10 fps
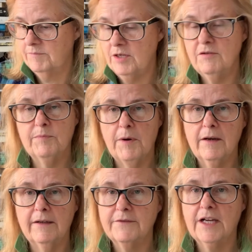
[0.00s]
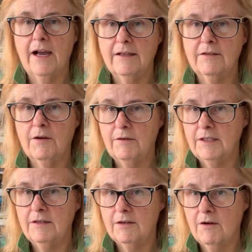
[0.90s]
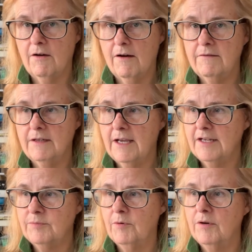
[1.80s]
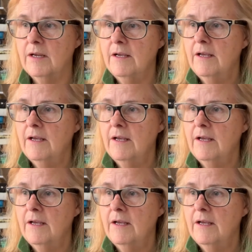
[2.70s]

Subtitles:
huge bottle of Tylenol in the car in the dashboard.